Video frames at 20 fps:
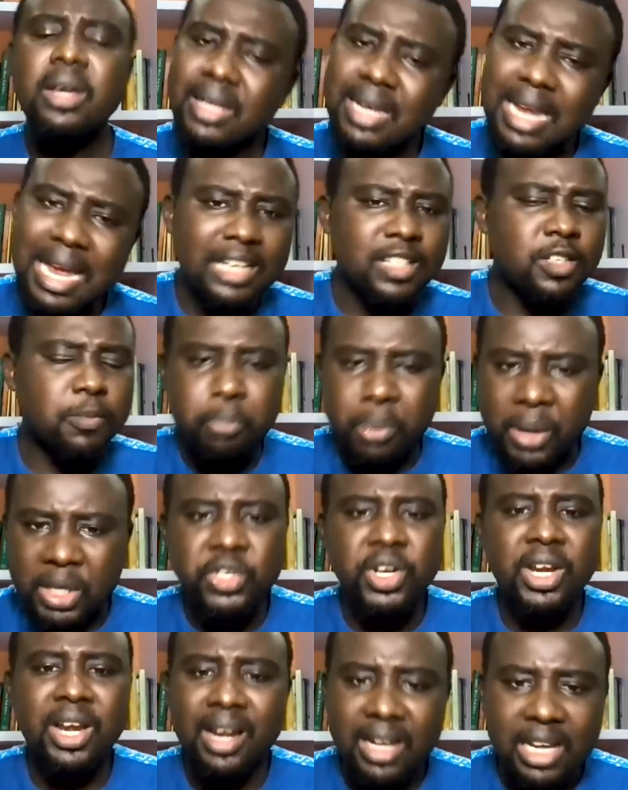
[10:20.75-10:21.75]
Yes,
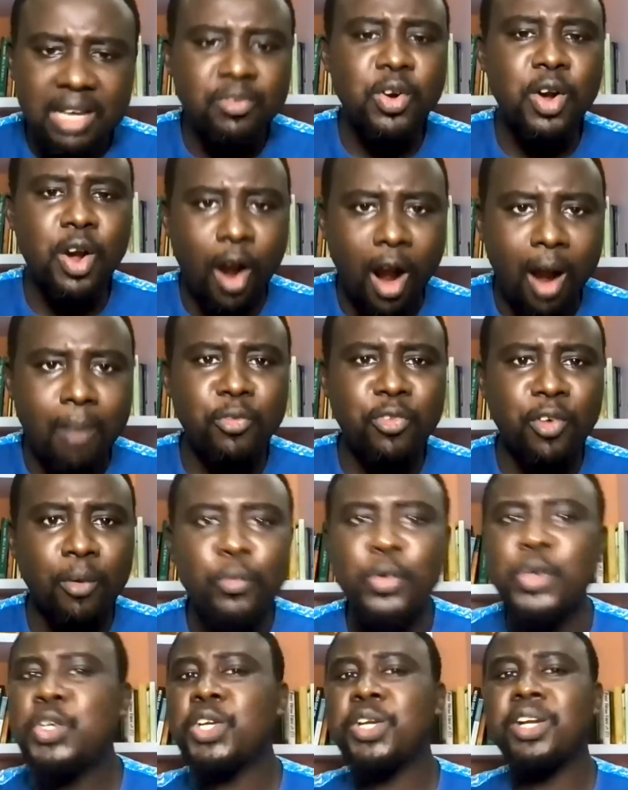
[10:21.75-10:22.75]
pressure can even come
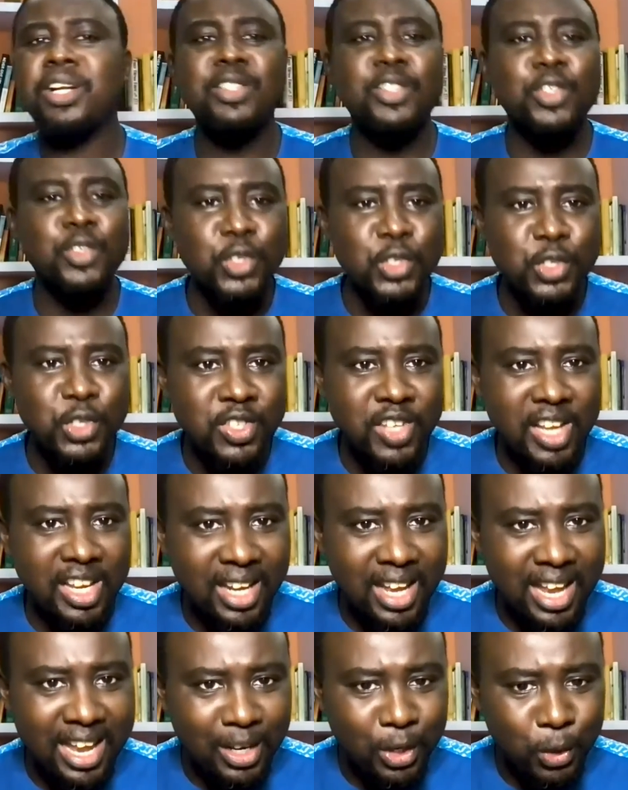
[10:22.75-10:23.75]
from regional institutions
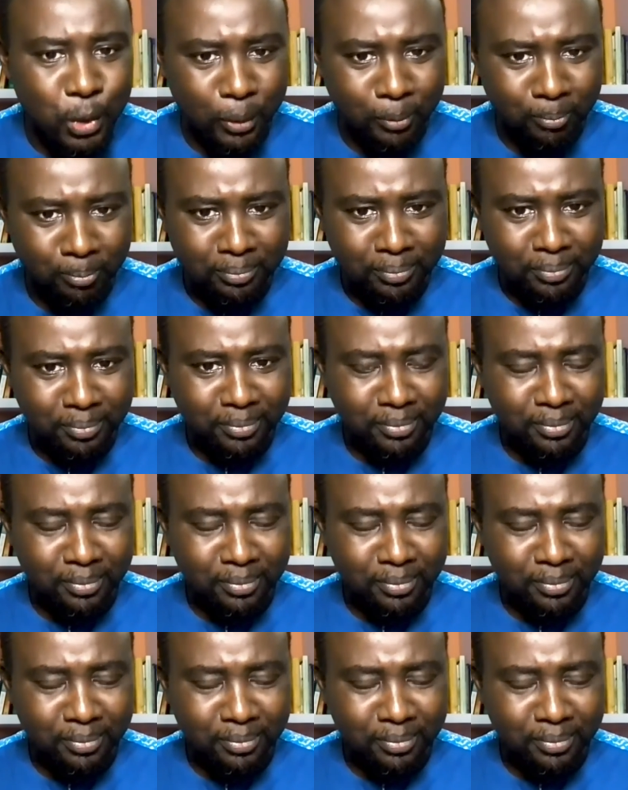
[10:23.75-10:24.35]
like the AU,